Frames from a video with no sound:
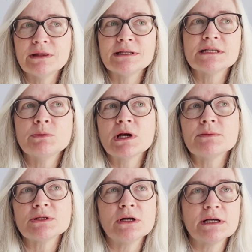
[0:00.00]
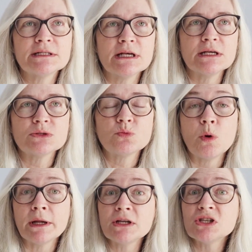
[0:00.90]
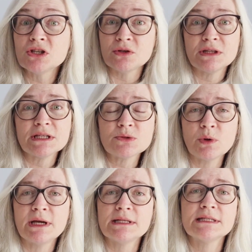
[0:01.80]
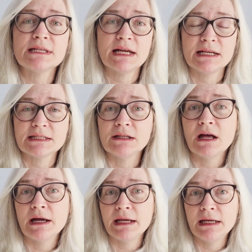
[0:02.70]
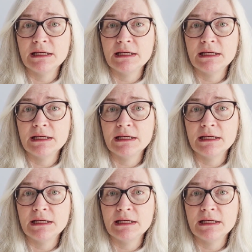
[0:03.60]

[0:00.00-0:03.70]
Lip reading: and then someone comes along and says, why don't you do it this way instead? It's a lot